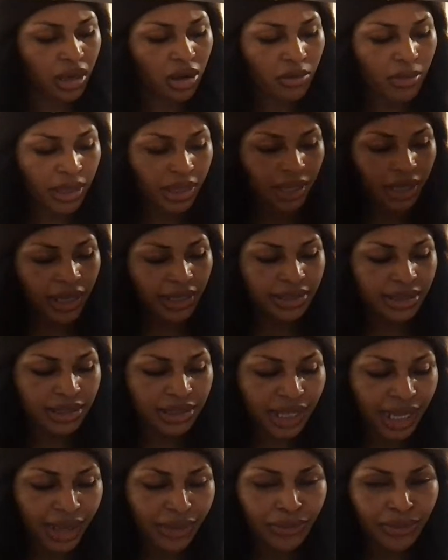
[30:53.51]
oh my gosh, this
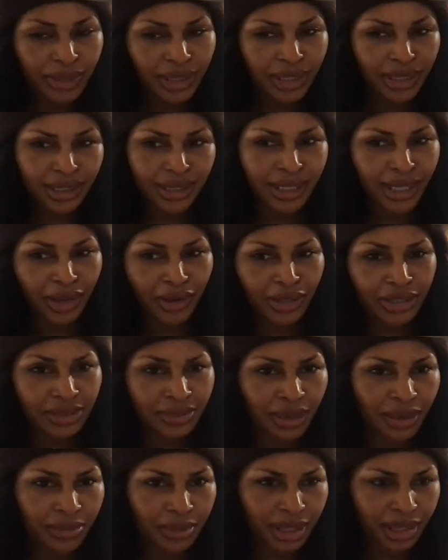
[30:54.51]
guy really cares
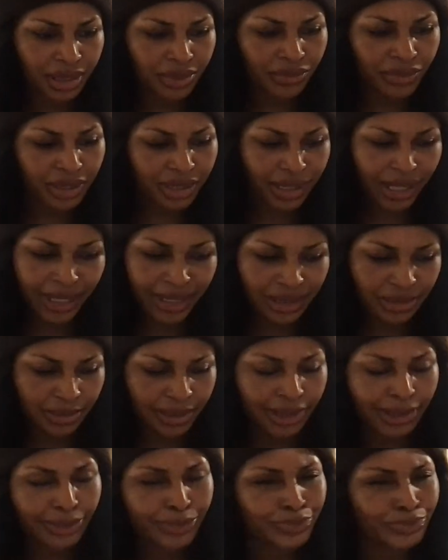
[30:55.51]
about me and really likes
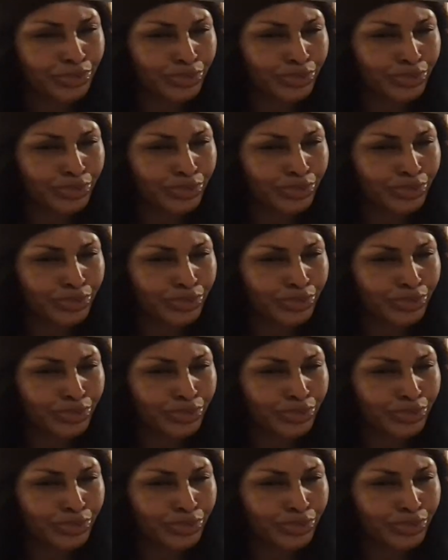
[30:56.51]
me.